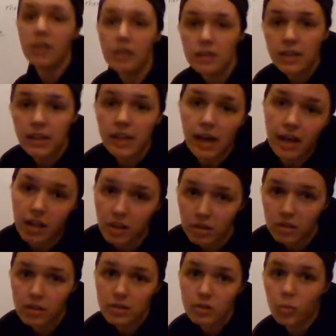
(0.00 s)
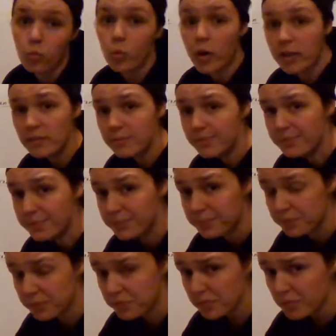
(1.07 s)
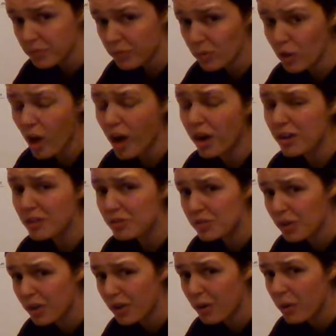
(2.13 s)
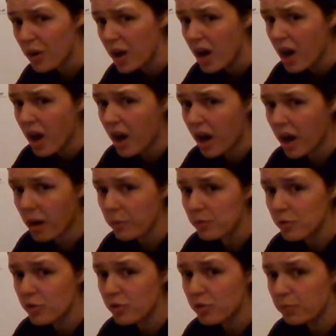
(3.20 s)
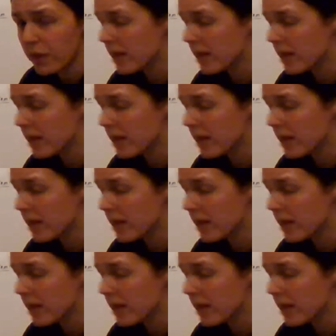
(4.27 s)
think the L is a 1. Also, you